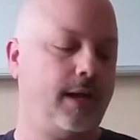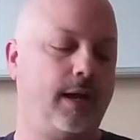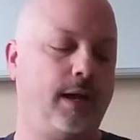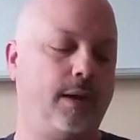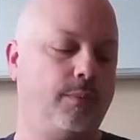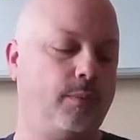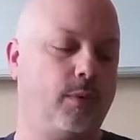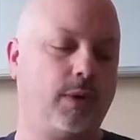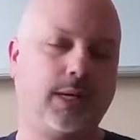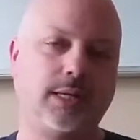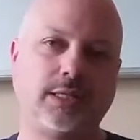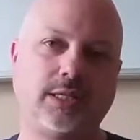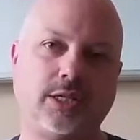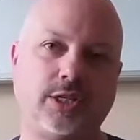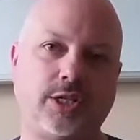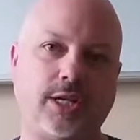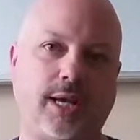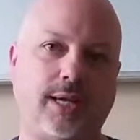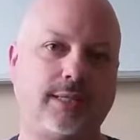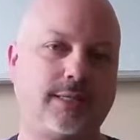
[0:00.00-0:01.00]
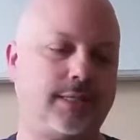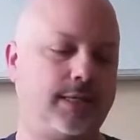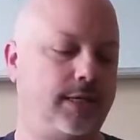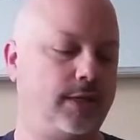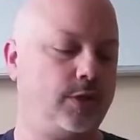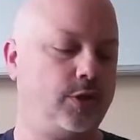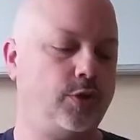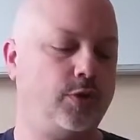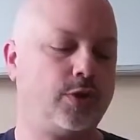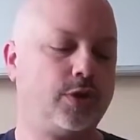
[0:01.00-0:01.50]
And what I suggest
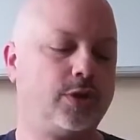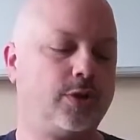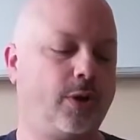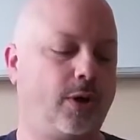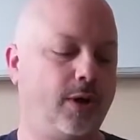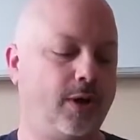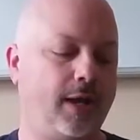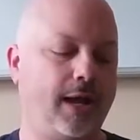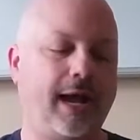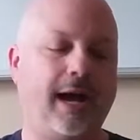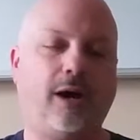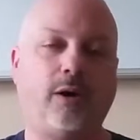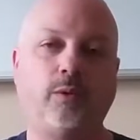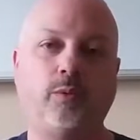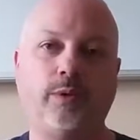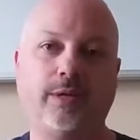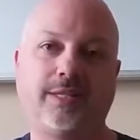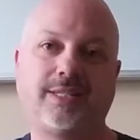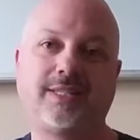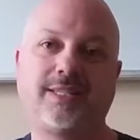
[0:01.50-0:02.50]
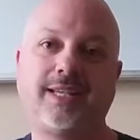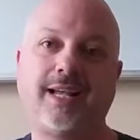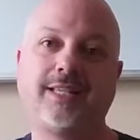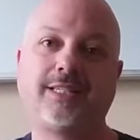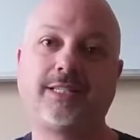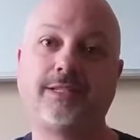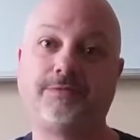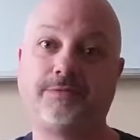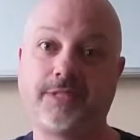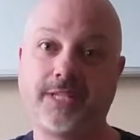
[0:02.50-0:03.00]
is you start out with
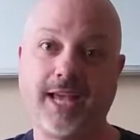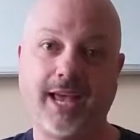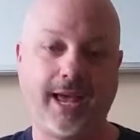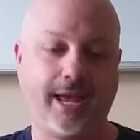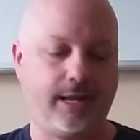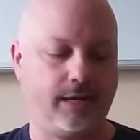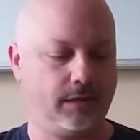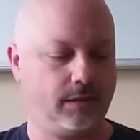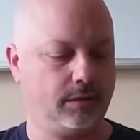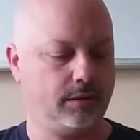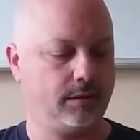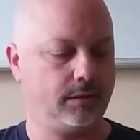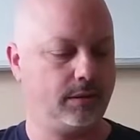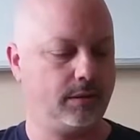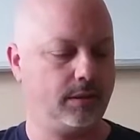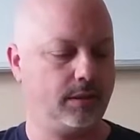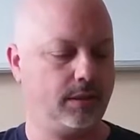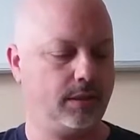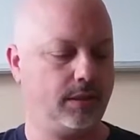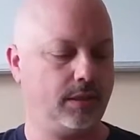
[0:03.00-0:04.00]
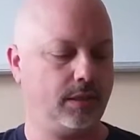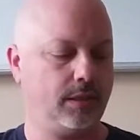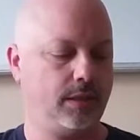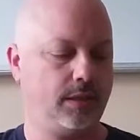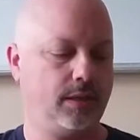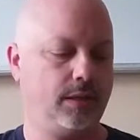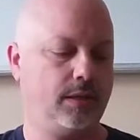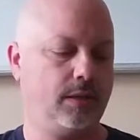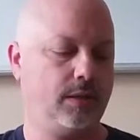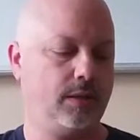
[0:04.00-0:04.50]
sets of
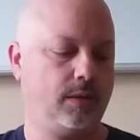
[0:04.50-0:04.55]
10.